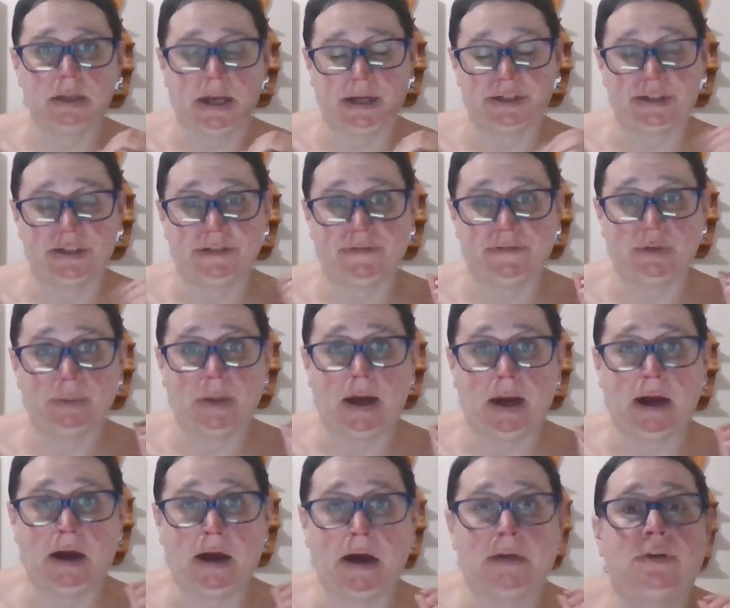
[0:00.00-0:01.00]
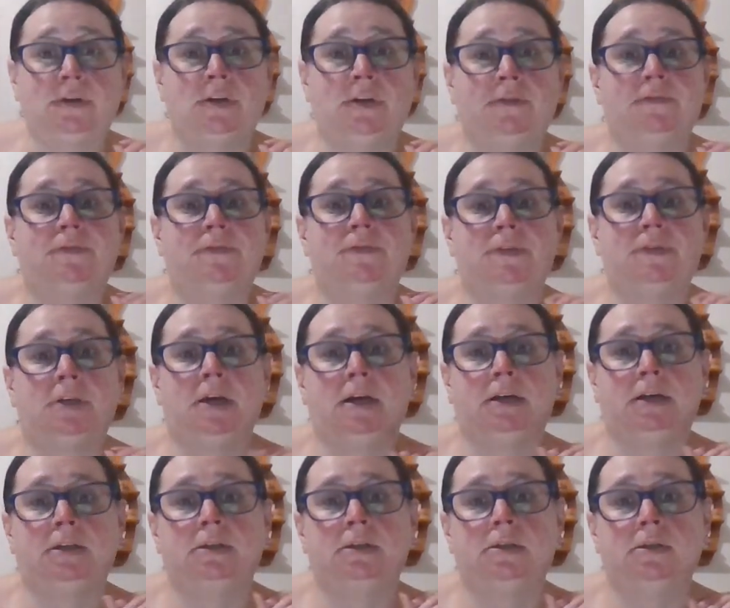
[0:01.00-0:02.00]
actually, if you bought off of
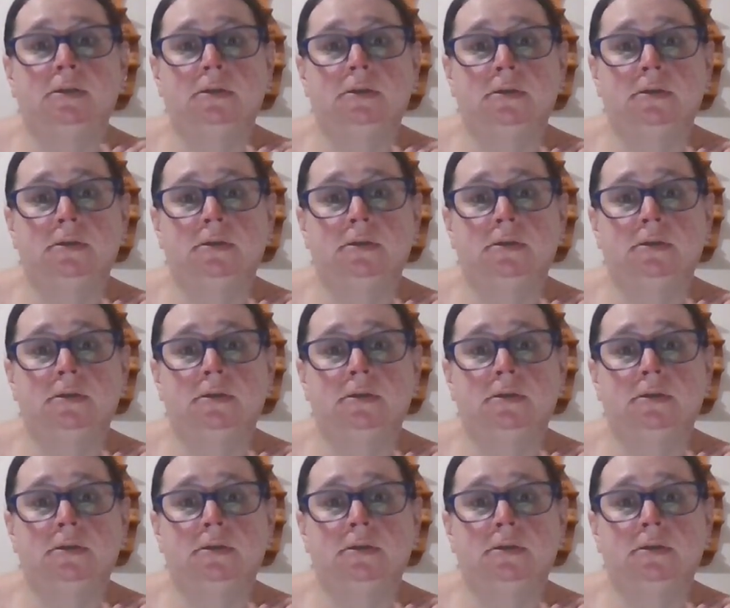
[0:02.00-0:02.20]
their